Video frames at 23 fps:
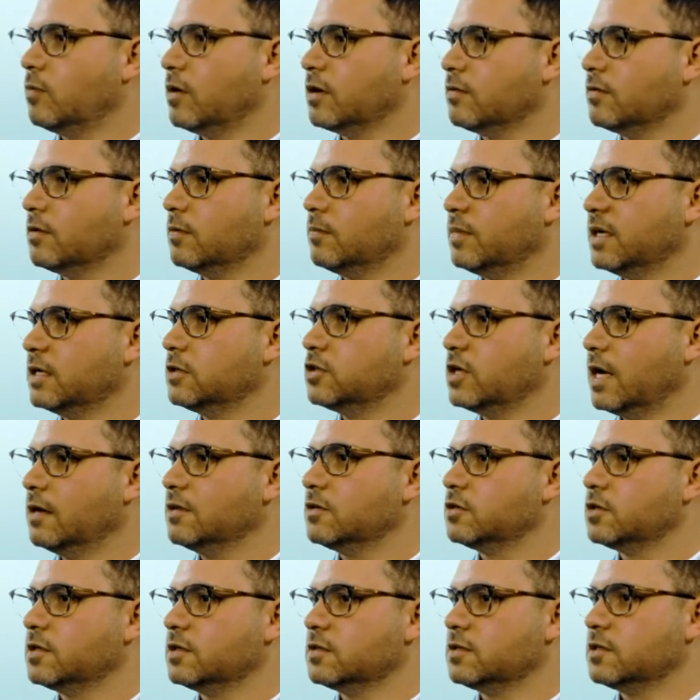One of the big
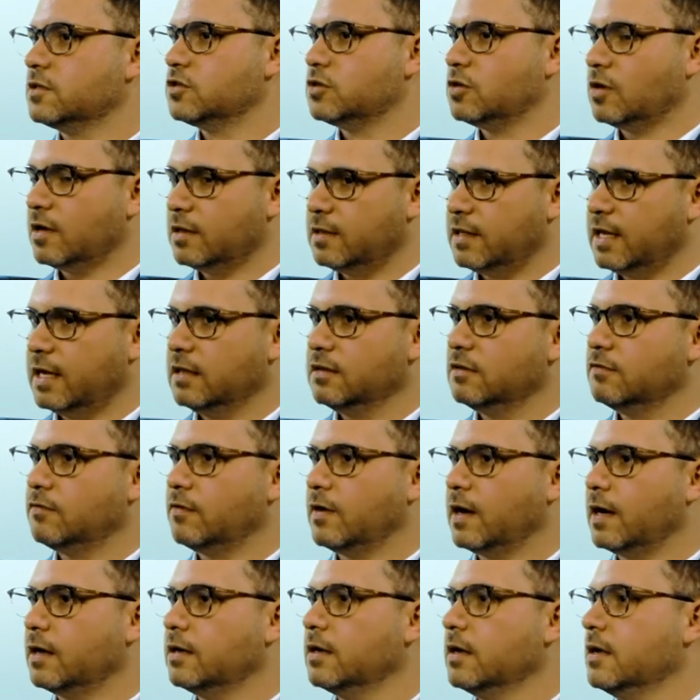challenges is to
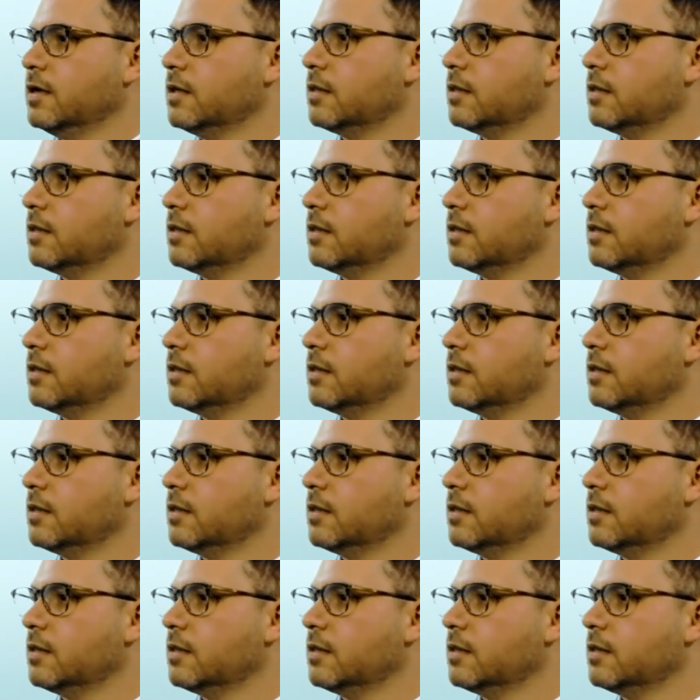identify